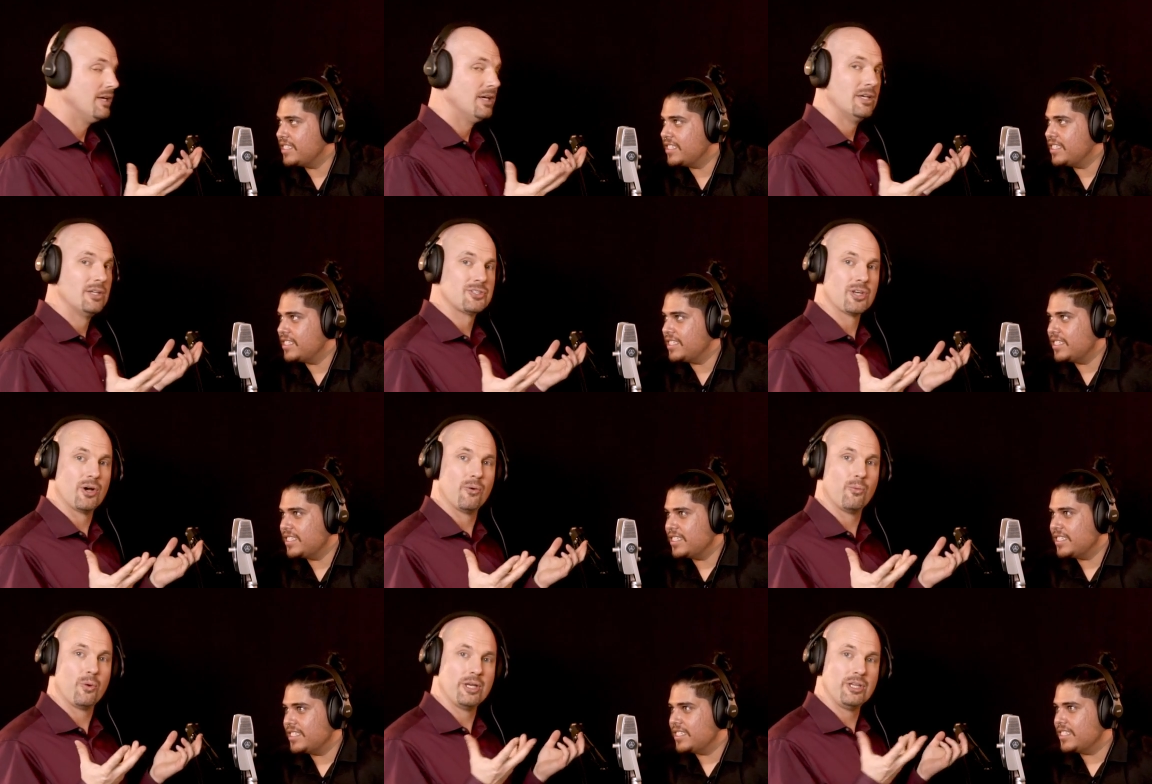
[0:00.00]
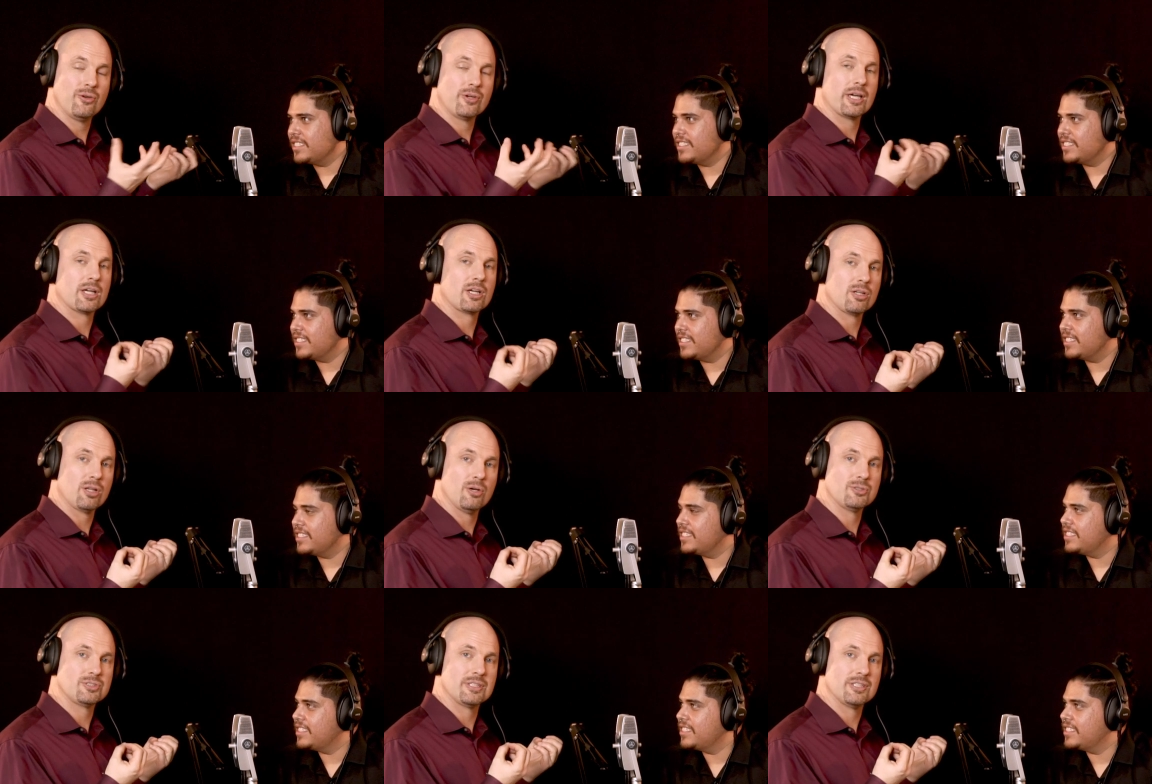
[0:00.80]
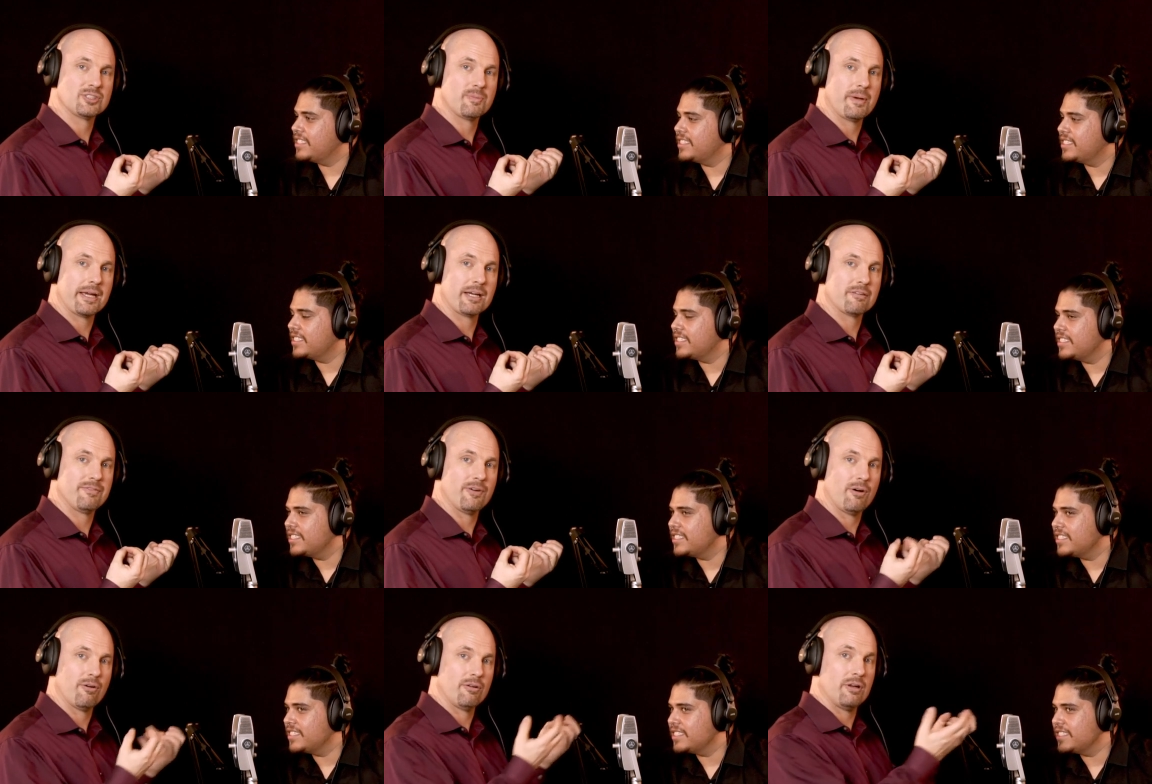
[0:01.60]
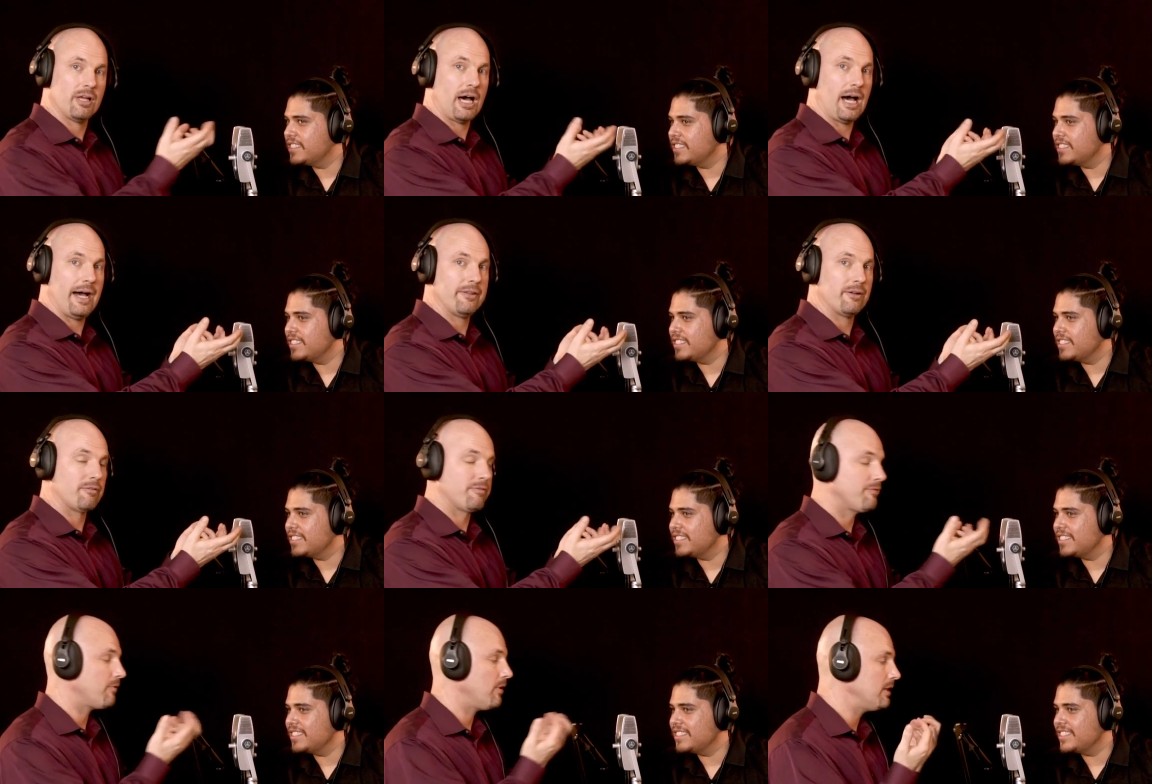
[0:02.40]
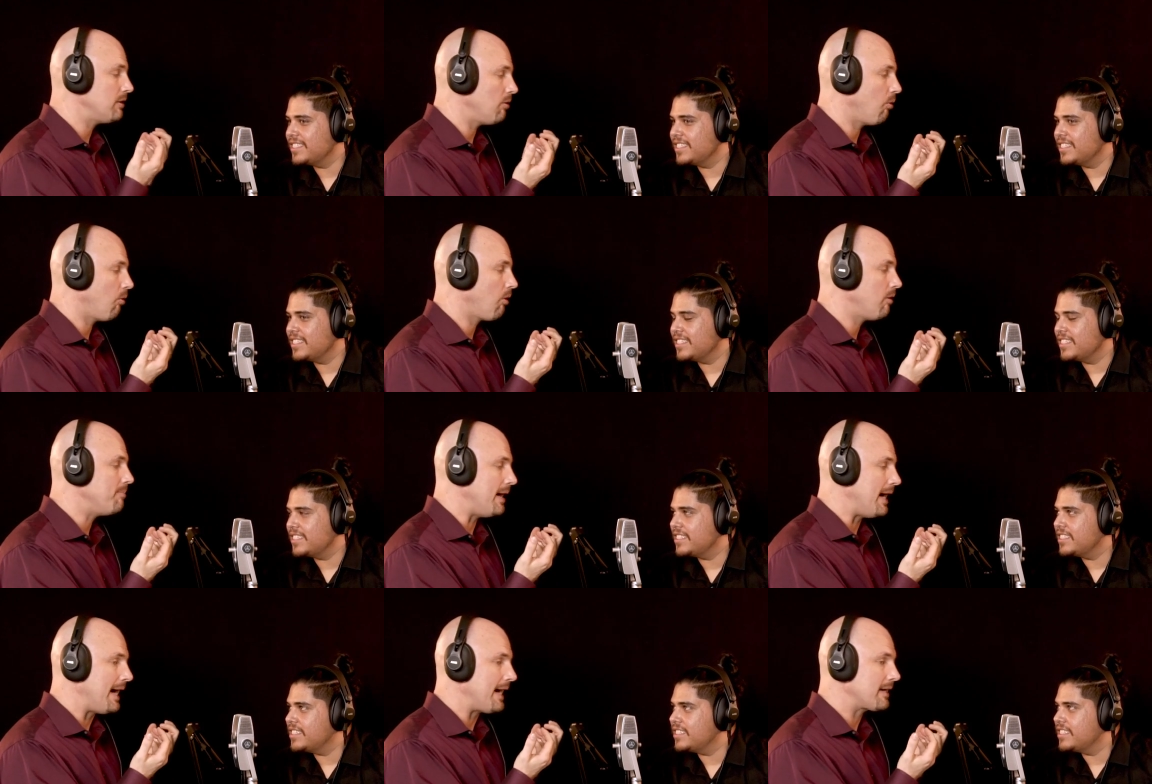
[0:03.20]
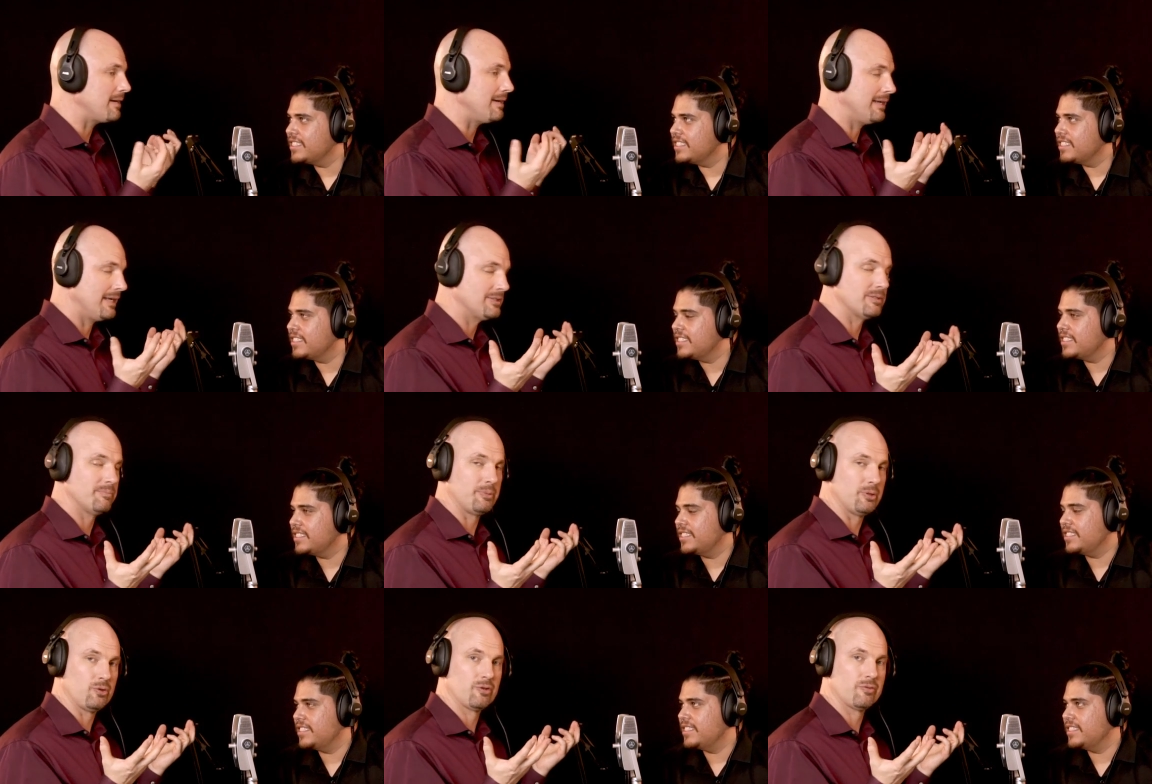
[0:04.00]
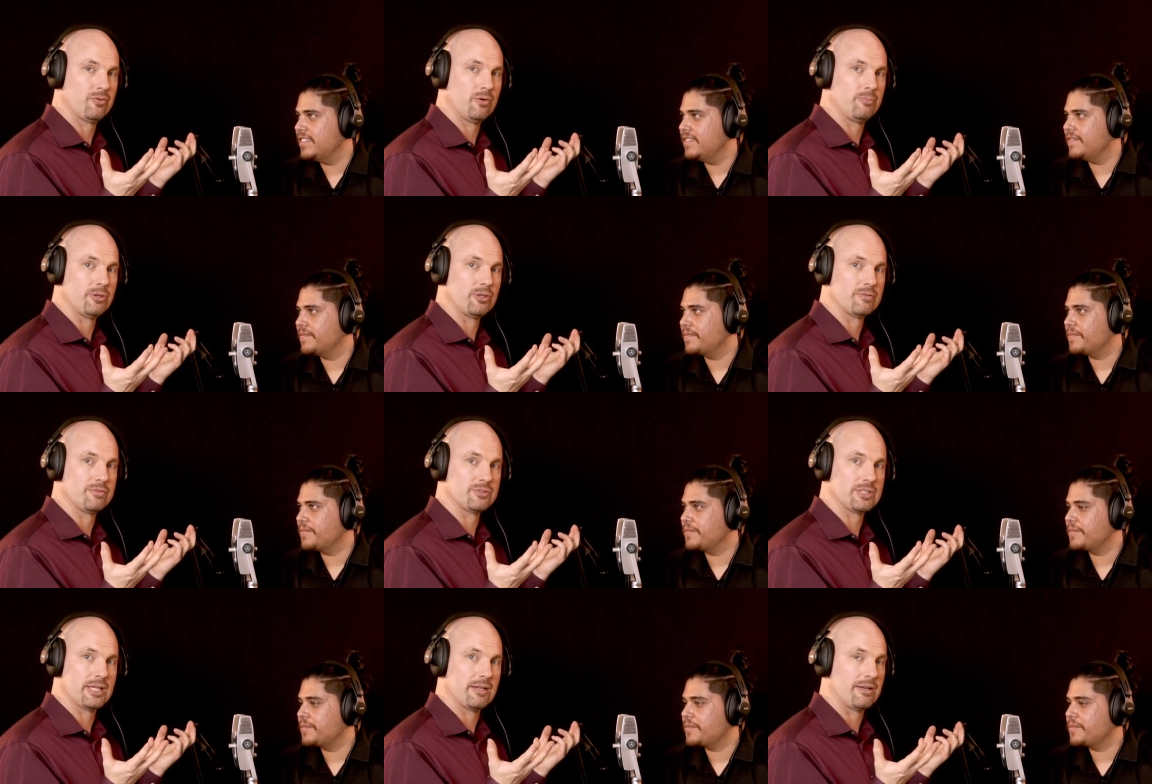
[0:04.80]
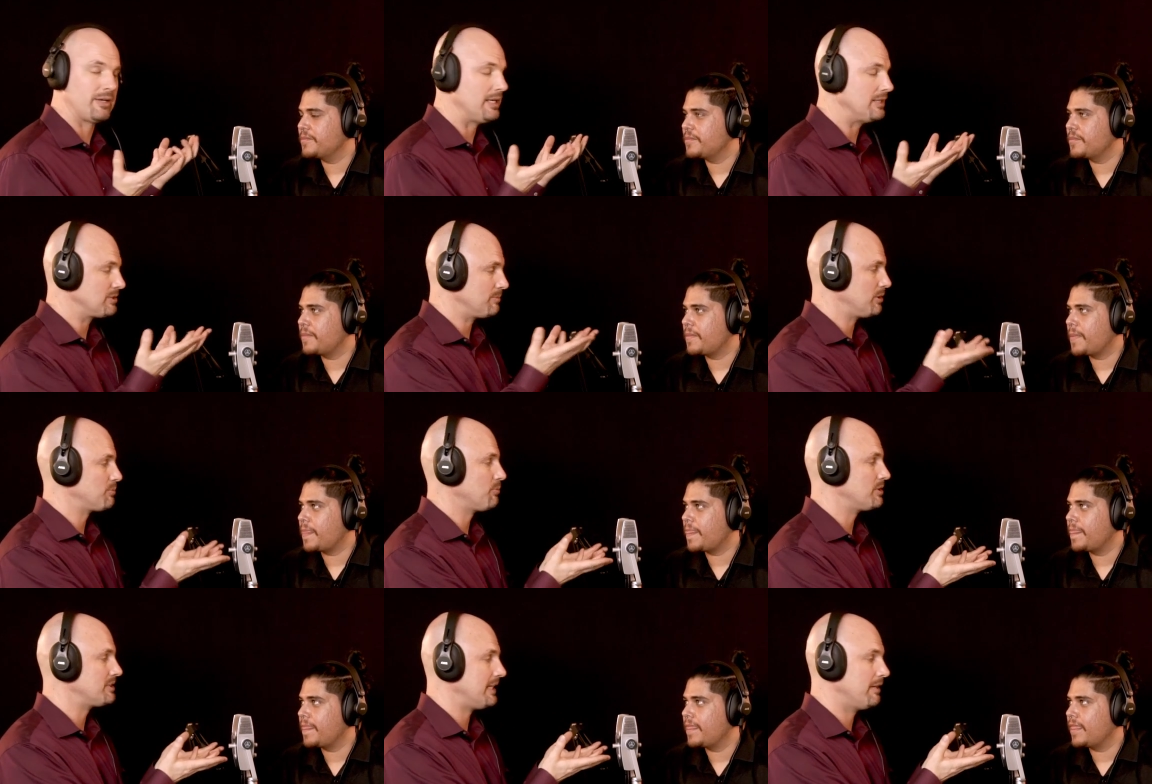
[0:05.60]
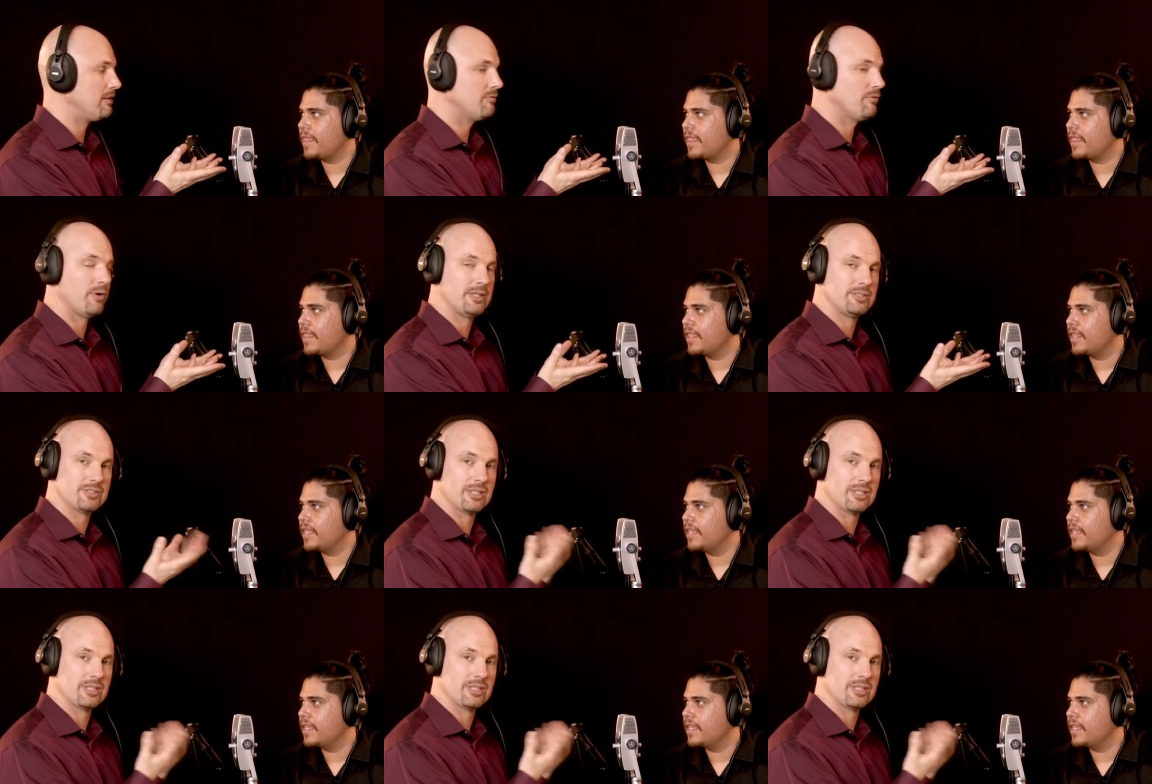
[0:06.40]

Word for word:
Speaker 1: So when you get close to this microphone, either front or back, it has a beautiful, beautiful sound. Now, he has a much more tenor voice